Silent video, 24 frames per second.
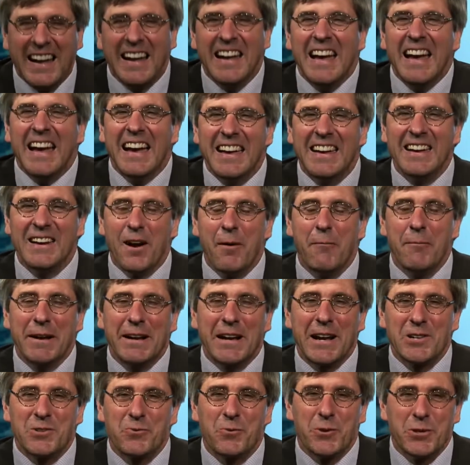you know,
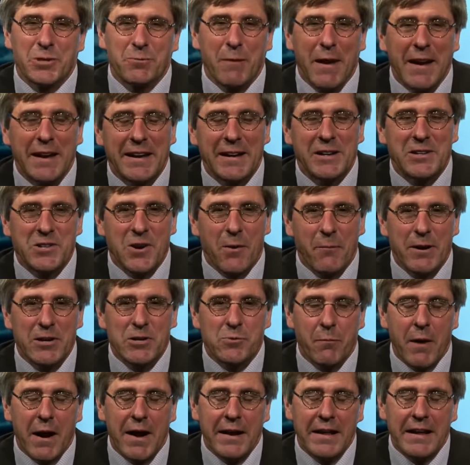because we're spending so
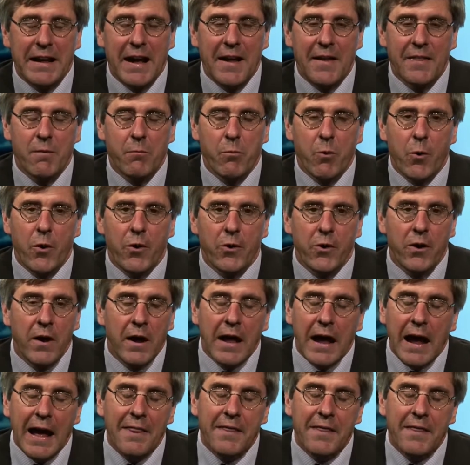much money on the border.